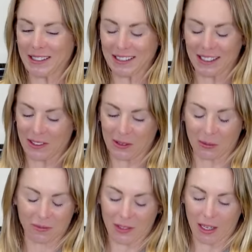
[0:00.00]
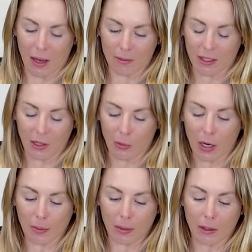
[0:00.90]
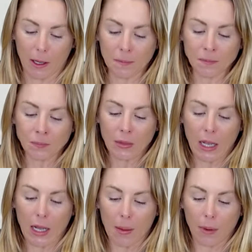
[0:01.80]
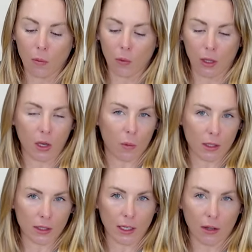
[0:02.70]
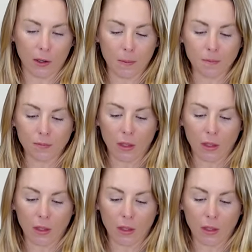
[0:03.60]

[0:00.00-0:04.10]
That sounds like I'm saying it wrong, but I'm not. Um, really go well together.